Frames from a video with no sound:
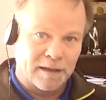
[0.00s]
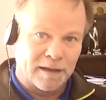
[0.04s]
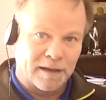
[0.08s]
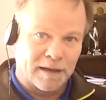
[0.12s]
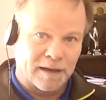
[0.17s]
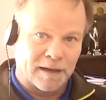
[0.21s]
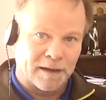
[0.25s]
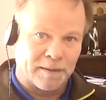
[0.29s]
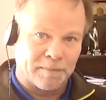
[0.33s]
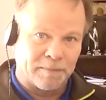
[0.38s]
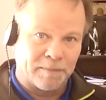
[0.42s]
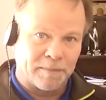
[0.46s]

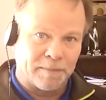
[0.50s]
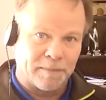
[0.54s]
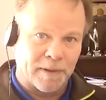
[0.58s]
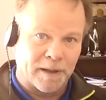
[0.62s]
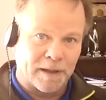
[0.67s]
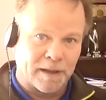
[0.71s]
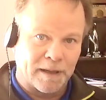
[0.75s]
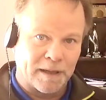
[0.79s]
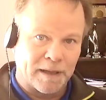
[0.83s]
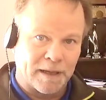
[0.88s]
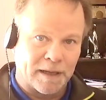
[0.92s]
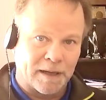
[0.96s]
um,
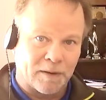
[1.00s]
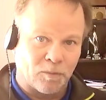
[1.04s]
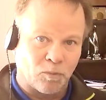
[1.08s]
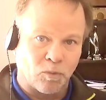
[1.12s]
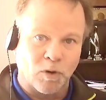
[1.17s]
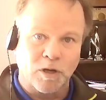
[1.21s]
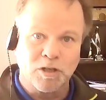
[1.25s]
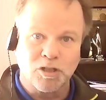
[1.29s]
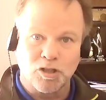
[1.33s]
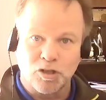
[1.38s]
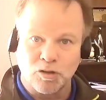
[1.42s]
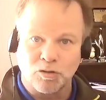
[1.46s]
uh,
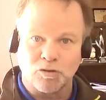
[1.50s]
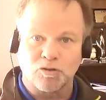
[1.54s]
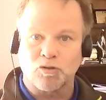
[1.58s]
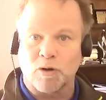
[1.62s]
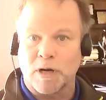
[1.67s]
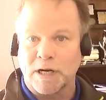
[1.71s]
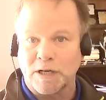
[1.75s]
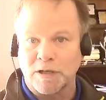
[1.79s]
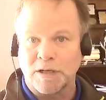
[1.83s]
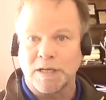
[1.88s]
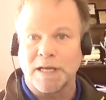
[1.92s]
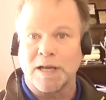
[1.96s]
ones you're
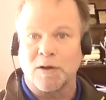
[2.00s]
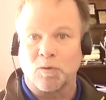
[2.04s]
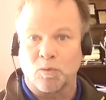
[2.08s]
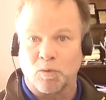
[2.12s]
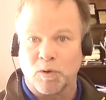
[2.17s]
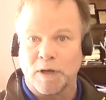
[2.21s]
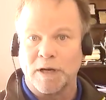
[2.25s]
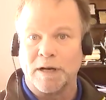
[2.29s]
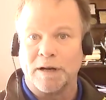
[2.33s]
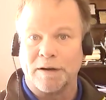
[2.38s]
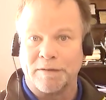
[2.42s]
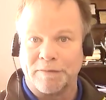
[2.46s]
trying to get
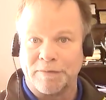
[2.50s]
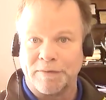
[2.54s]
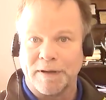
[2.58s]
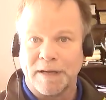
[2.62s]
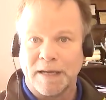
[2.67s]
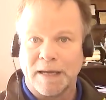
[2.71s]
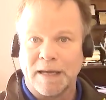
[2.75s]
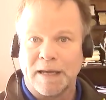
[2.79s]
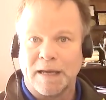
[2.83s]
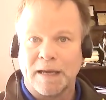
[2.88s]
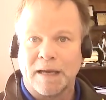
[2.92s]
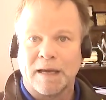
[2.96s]
rid of.
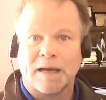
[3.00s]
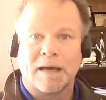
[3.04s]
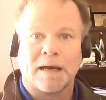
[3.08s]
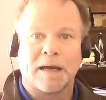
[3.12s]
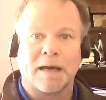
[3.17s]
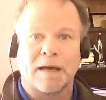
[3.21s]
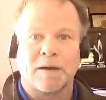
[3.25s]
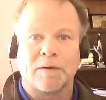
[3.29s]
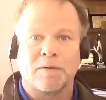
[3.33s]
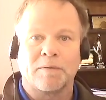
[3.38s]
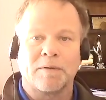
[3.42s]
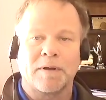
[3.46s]

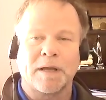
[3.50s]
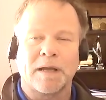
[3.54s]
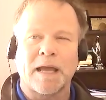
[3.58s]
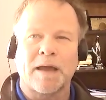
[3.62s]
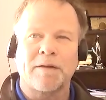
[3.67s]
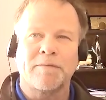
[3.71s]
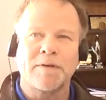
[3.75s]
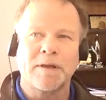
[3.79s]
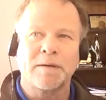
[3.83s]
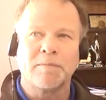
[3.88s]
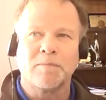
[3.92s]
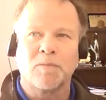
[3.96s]
Uh,
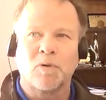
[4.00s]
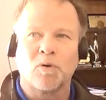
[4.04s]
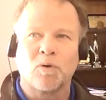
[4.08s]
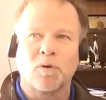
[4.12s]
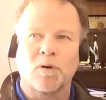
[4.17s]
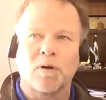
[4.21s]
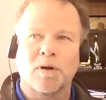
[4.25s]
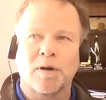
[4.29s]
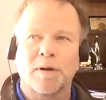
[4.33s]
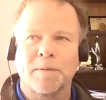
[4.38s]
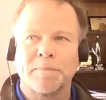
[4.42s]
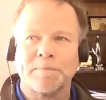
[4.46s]
having
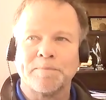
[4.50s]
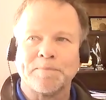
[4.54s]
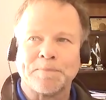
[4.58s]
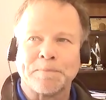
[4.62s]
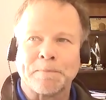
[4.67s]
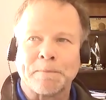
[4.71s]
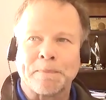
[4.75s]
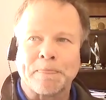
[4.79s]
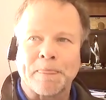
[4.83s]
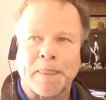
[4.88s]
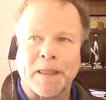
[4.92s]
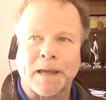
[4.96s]
more
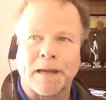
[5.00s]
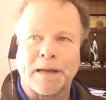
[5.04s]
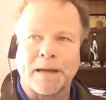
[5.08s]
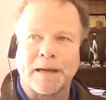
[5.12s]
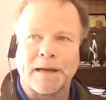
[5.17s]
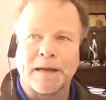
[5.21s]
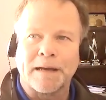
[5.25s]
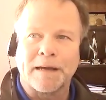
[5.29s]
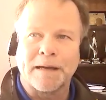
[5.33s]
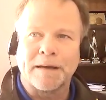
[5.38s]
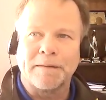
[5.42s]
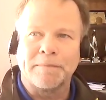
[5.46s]

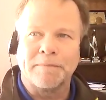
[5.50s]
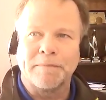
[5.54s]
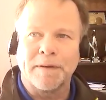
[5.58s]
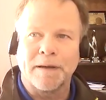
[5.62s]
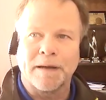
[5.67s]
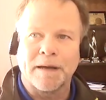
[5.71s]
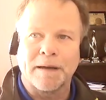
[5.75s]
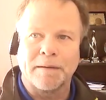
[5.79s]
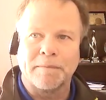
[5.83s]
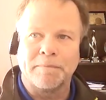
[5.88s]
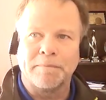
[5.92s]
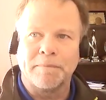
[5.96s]
um,
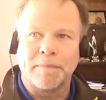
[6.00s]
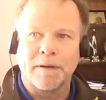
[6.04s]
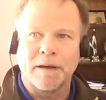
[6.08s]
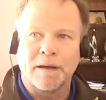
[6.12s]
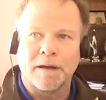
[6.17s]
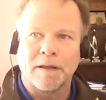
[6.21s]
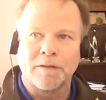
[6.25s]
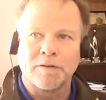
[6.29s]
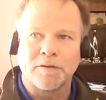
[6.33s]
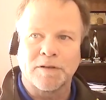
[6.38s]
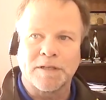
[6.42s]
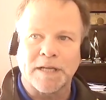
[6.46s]
uh,
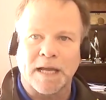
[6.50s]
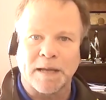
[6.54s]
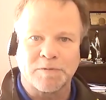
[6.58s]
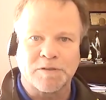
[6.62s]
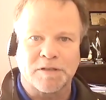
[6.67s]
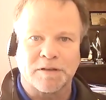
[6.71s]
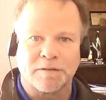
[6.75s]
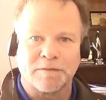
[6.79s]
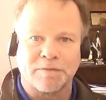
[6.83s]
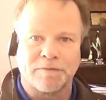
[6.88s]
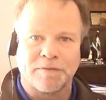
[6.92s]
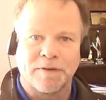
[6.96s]
other
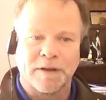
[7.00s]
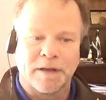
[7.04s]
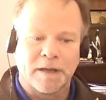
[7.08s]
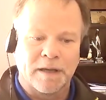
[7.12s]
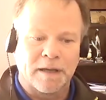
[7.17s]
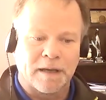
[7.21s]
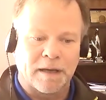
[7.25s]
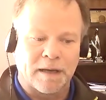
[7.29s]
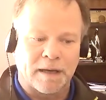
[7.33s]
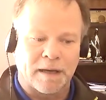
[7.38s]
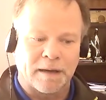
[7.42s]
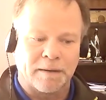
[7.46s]
types of
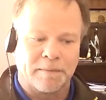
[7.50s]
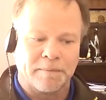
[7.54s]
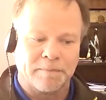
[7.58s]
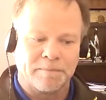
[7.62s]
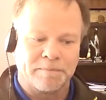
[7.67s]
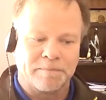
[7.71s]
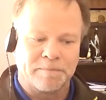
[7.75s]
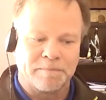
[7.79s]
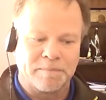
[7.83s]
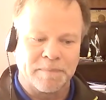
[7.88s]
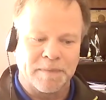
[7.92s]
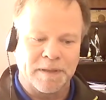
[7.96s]

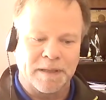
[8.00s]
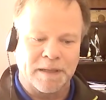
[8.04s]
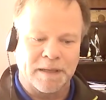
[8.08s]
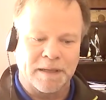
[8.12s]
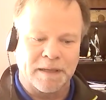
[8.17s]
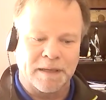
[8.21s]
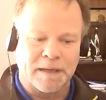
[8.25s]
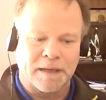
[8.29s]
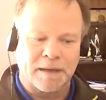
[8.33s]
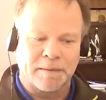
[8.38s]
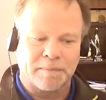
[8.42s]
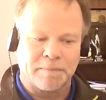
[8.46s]
um,
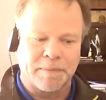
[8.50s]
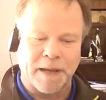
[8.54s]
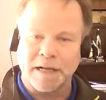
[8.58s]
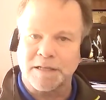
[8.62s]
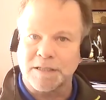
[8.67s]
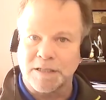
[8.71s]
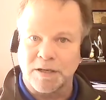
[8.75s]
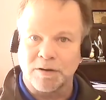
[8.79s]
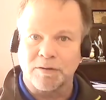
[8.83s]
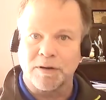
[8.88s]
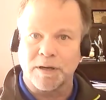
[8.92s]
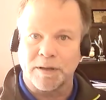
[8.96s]
uh,
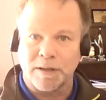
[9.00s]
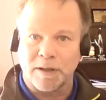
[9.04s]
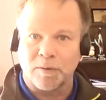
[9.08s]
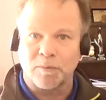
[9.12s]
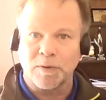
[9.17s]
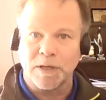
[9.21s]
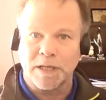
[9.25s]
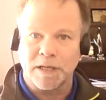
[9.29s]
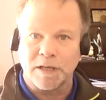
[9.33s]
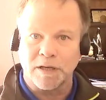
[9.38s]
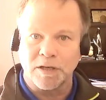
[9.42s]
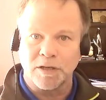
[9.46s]
bacteria that
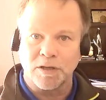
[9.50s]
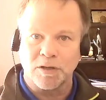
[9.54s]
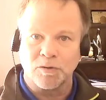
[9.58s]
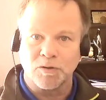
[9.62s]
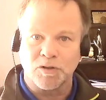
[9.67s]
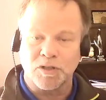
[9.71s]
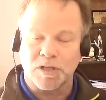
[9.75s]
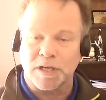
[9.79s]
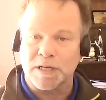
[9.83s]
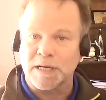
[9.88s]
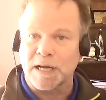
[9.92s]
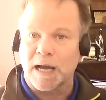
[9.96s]
we can
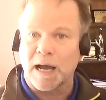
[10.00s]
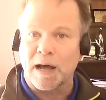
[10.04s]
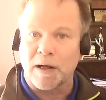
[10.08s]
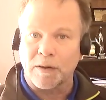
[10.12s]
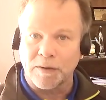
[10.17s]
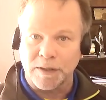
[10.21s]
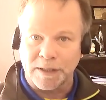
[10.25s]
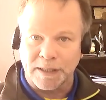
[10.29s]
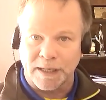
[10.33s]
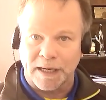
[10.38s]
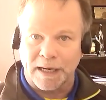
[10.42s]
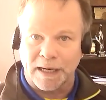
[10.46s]
use to
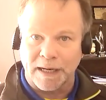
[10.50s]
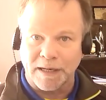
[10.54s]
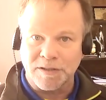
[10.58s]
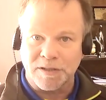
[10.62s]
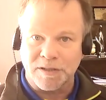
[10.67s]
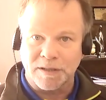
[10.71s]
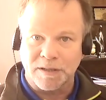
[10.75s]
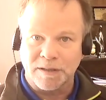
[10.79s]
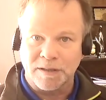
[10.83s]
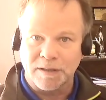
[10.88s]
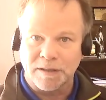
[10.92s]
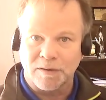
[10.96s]

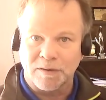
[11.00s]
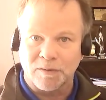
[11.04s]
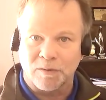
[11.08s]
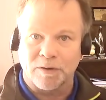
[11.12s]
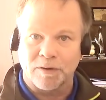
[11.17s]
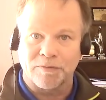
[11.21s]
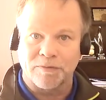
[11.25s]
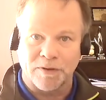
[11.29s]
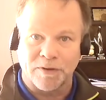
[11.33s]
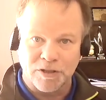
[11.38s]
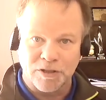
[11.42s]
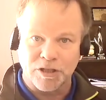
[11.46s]
colonize
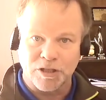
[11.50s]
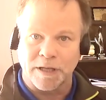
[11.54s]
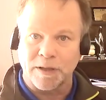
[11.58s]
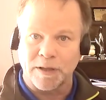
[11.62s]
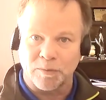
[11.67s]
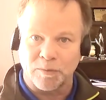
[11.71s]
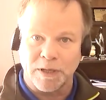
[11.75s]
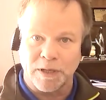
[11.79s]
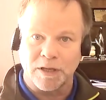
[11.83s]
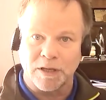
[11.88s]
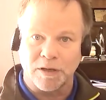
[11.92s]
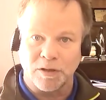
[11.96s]
or fungi
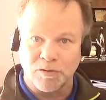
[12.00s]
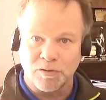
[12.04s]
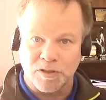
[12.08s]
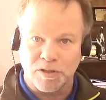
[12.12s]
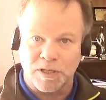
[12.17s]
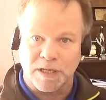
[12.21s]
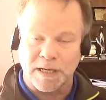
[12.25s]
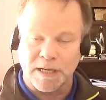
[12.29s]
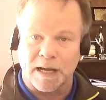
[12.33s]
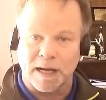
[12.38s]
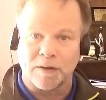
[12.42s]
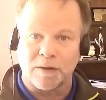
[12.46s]
that we can use
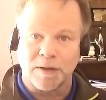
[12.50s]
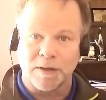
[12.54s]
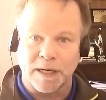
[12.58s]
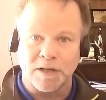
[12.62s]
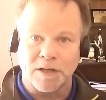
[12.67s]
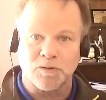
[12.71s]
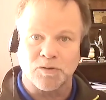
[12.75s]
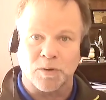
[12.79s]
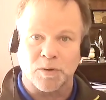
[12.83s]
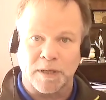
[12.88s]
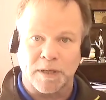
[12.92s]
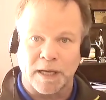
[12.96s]
to
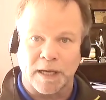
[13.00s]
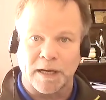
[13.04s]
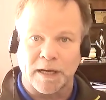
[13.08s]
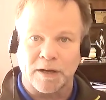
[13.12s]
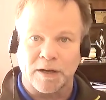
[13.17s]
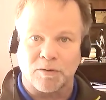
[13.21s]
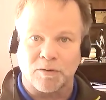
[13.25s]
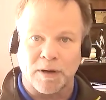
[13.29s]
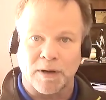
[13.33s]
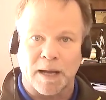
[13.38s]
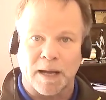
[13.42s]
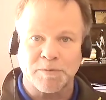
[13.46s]
colonize
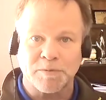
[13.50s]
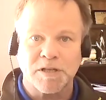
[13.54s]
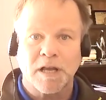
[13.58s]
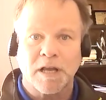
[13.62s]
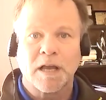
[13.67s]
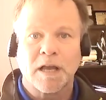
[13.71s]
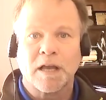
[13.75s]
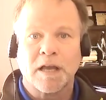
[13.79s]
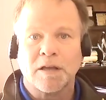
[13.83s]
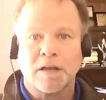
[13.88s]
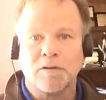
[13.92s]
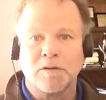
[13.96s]
organic crops.
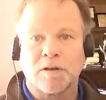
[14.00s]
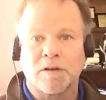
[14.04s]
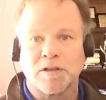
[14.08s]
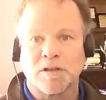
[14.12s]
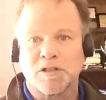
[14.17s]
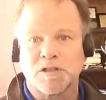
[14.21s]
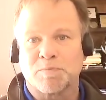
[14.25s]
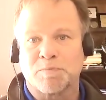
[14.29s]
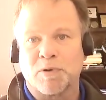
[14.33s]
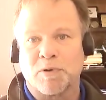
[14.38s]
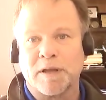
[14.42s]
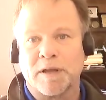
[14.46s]
You can
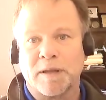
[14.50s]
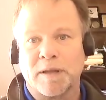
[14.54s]
spray